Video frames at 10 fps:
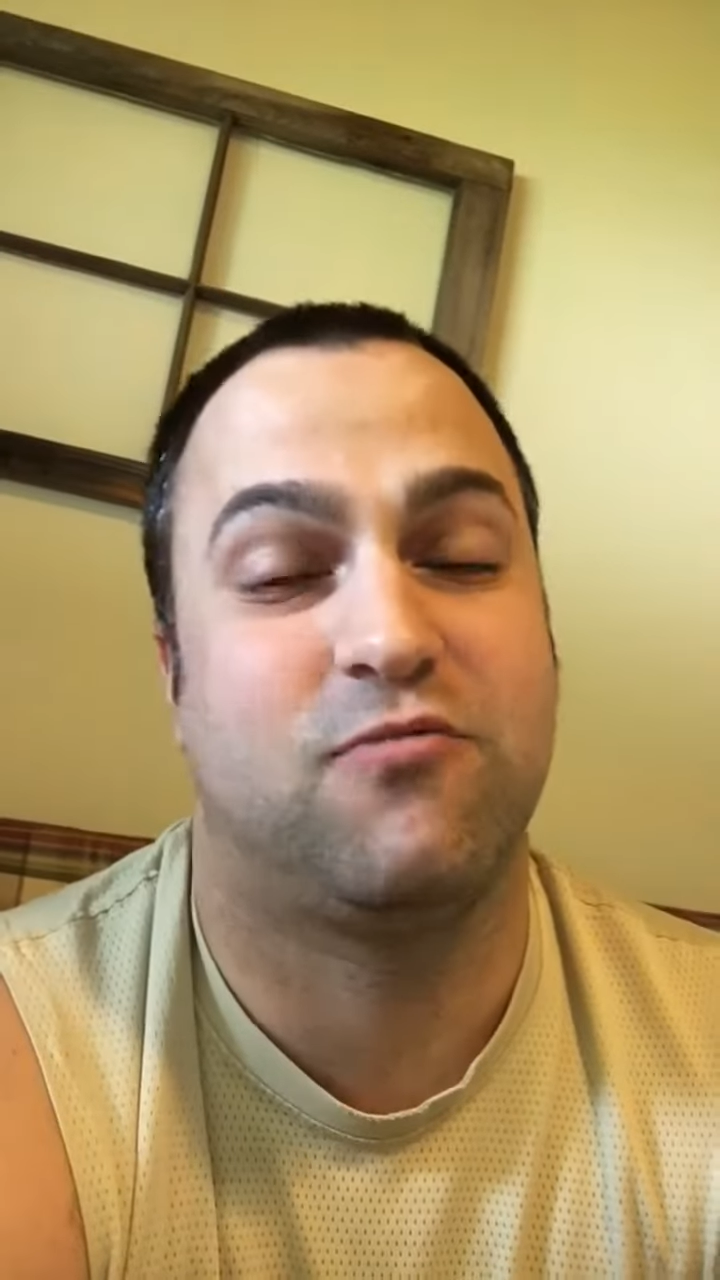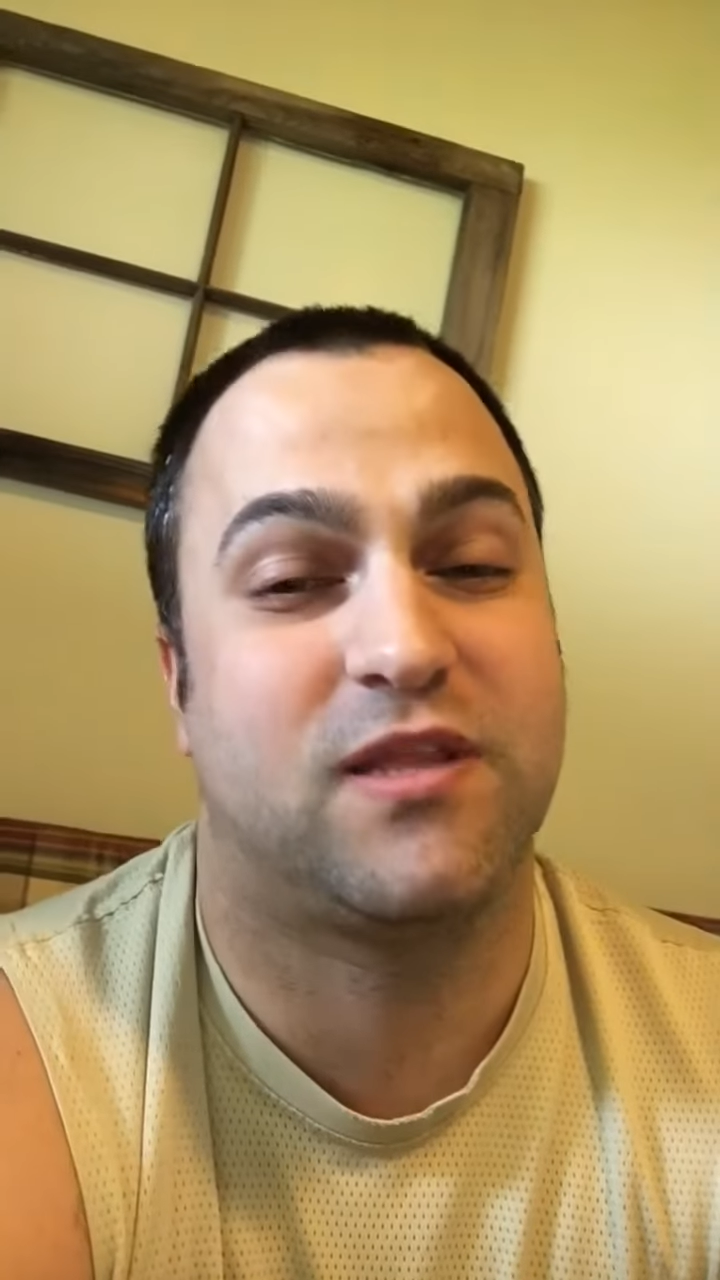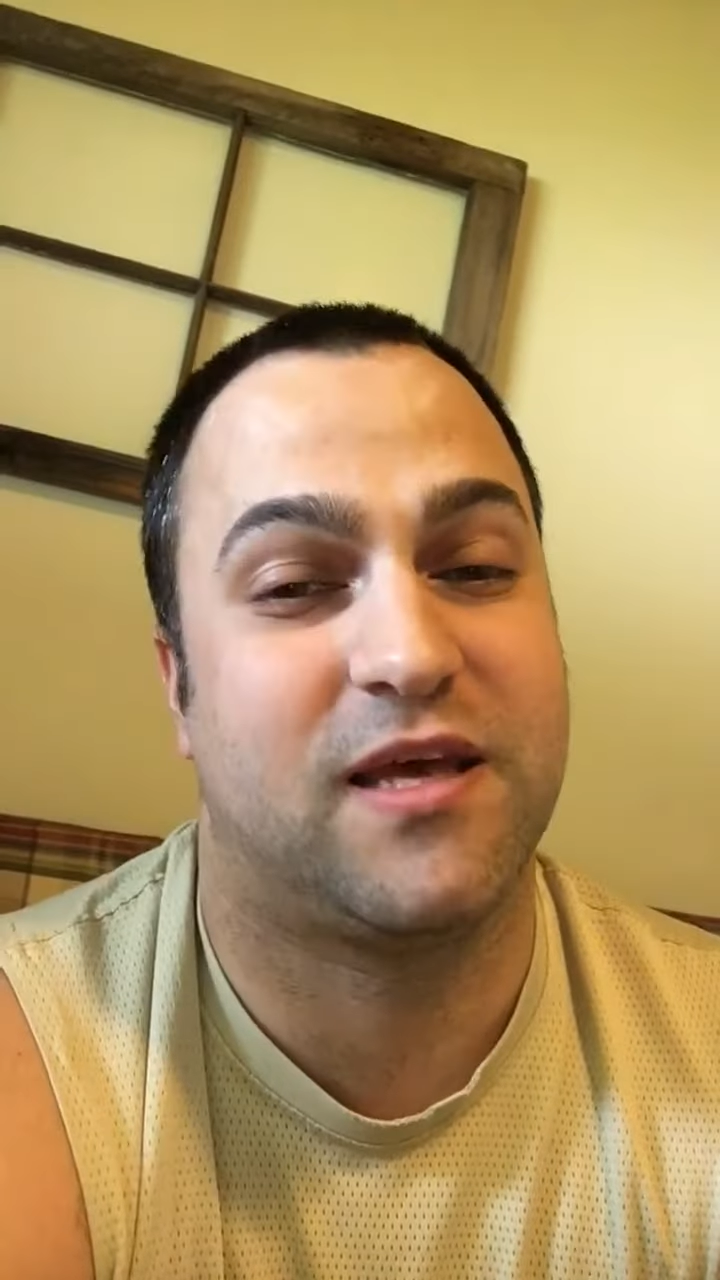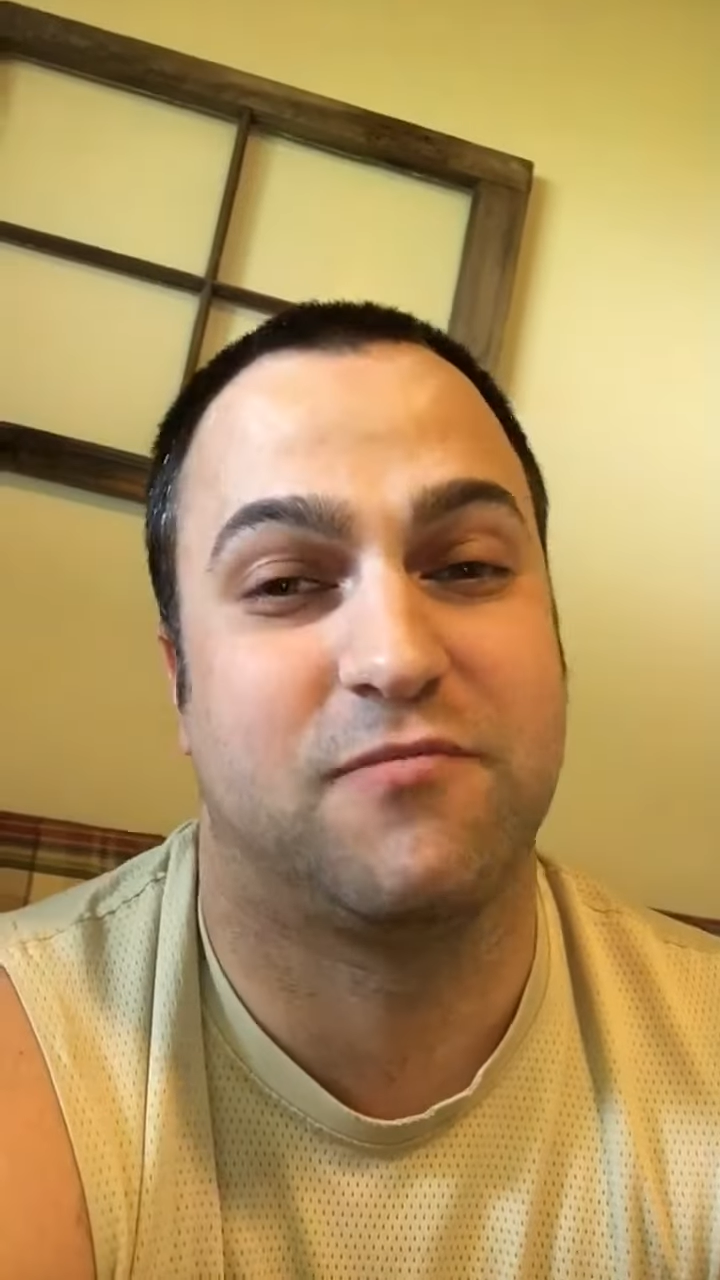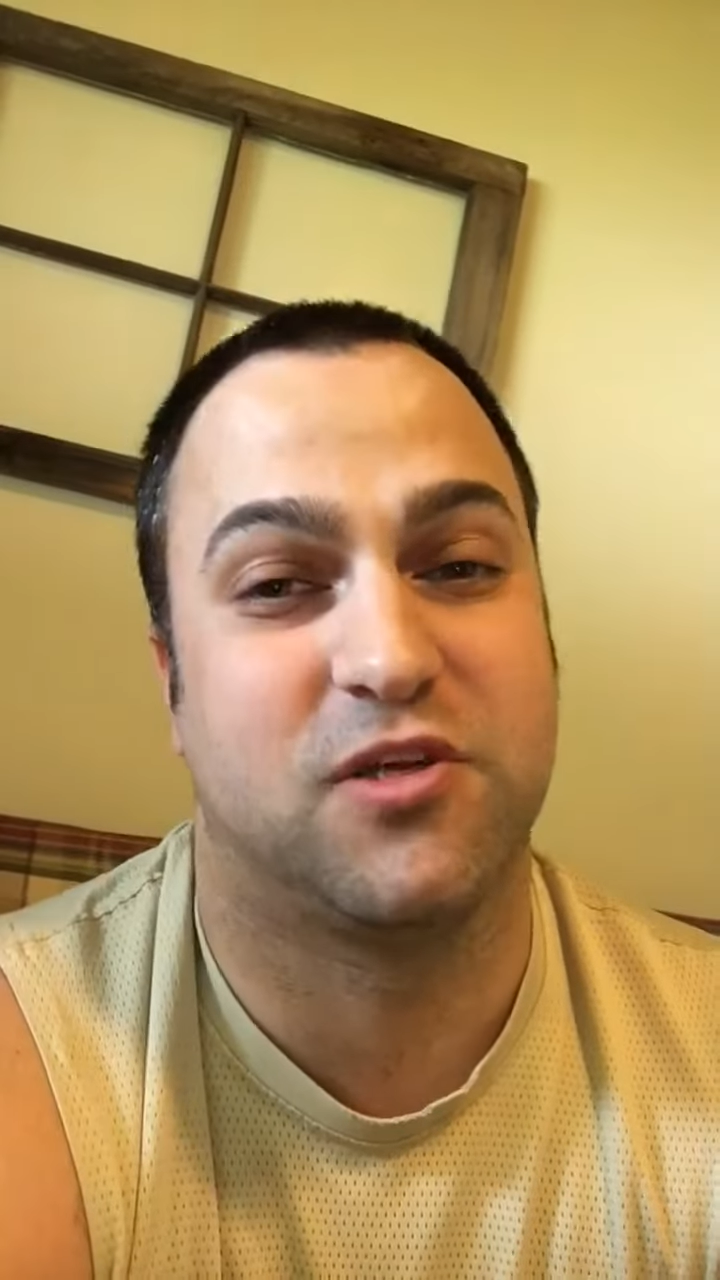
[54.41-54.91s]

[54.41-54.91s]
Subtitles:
with him